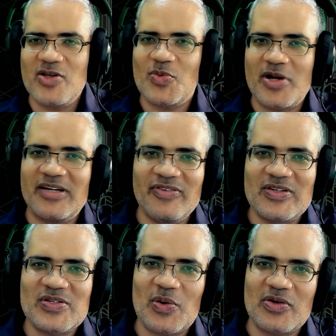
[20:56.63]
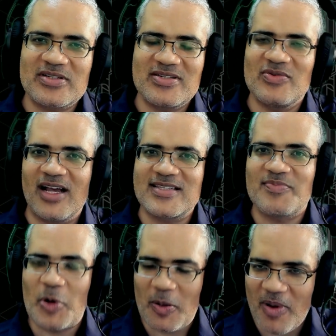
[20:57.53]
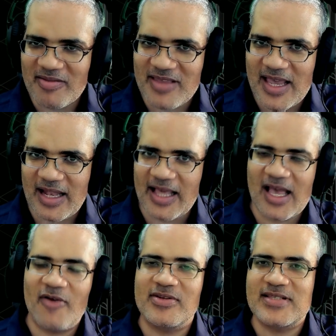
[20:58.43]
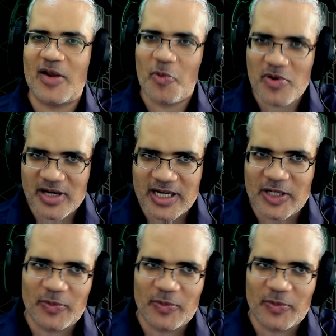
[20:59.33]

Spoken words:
was wondering if you could talk to us more about that, like how does that work?